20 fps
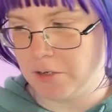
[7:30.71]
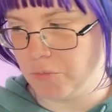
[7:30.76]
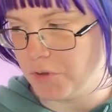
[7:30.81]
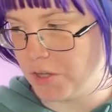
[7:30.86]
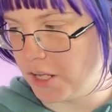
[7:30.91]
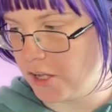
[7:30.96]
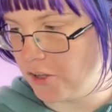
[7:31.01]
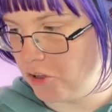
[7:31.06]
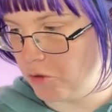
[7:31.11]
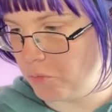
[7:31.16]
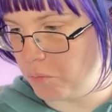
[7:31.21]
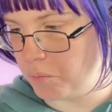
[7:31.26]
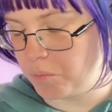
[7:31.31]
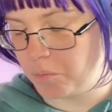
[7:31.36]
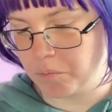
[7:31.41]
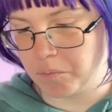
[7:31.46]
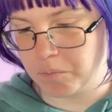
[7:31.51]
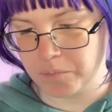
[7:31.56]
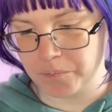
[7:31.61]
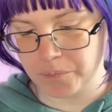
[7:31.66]
The other
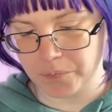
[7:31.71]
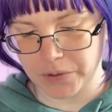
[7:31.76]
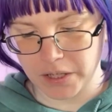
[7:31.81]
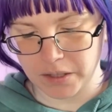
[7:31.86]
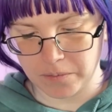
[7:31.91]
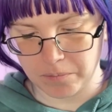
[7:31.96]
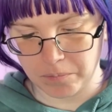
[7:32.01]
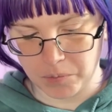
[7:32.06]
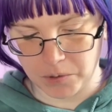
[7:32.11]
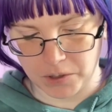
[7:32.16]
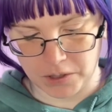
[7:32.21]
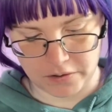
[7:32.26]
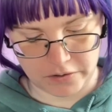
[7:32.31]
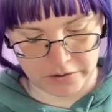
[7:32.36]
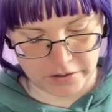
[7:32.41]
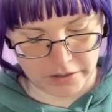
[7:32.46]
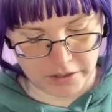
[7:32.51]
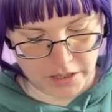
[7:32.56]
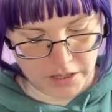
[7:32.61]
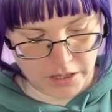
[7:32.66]

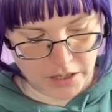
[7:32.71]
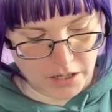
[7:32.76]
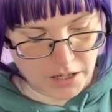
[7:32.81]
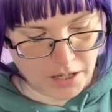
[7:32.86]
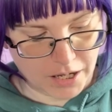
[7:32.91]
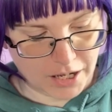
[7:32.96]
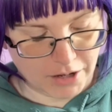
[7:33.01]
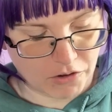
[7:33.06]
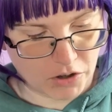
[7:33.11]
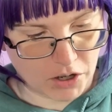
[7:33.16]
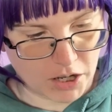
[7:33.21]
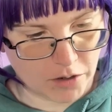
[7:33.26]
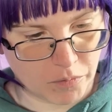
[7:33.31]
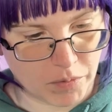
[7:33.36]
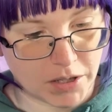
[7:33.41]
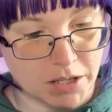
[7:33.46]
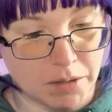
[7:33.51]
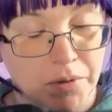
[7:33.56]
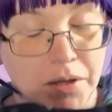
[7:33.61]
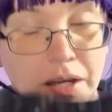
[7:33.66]
books I've gotten
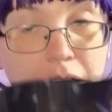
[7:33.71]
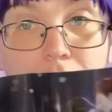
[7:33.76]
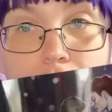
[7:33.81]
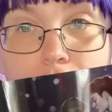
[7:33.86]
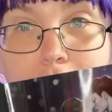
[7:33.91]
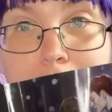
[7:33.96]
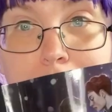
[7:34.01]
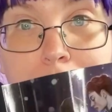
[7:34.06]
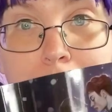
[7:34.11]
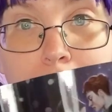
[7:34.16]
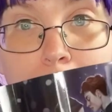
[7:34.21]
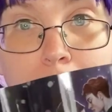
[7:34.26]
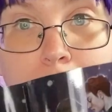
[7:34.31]
by them, the covers have been more